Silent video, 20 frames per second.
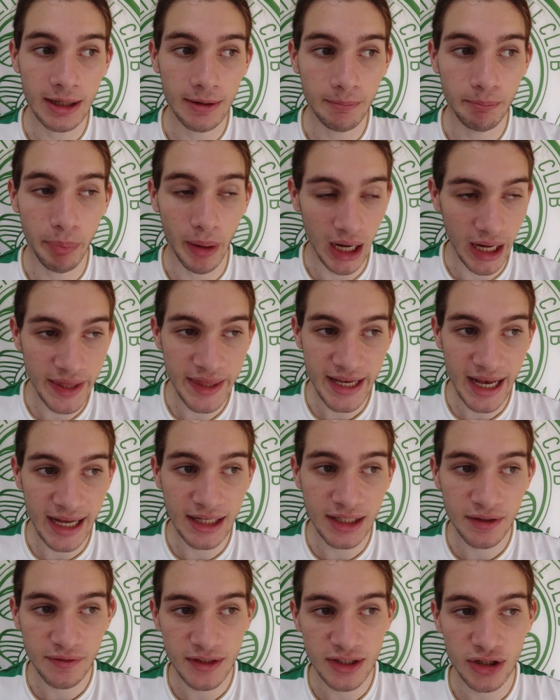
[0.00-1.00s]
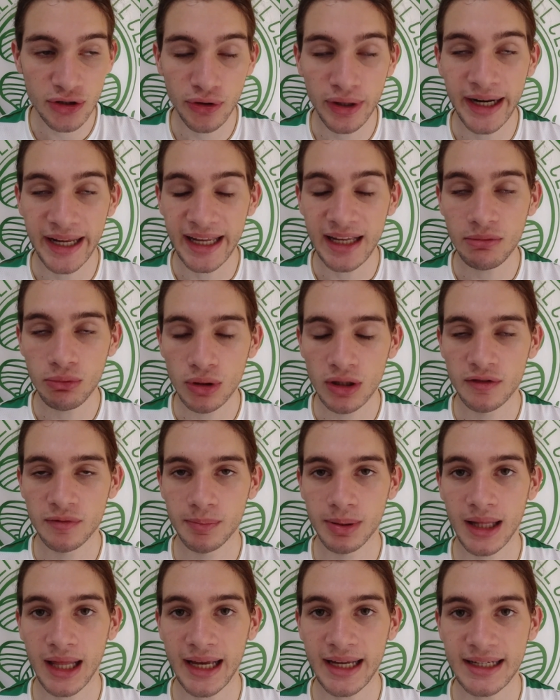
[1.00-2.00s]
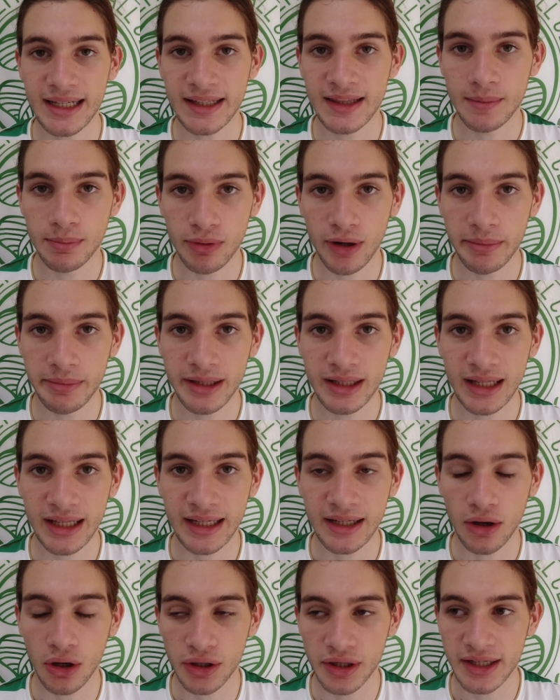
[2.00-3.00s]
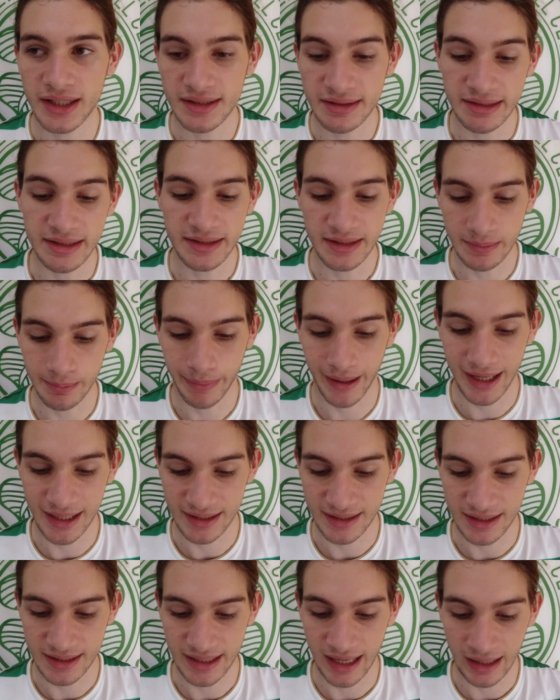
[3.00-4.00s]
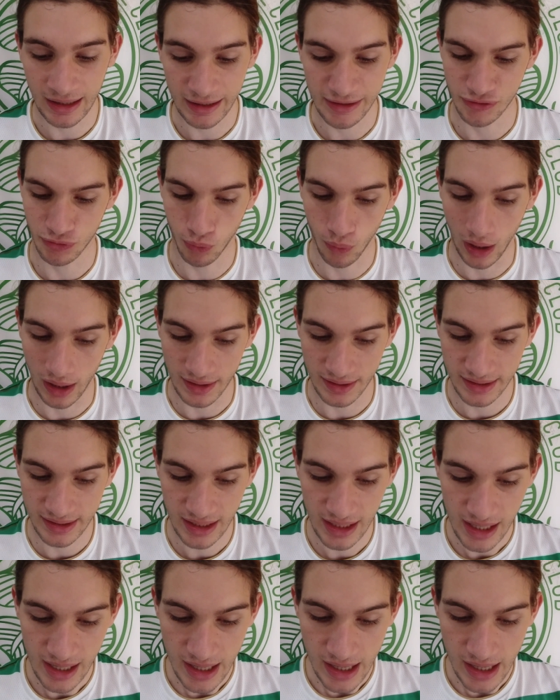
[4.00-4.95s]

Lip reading: by the end of his career, he will have played in the Premier League on a consistent basis at least once.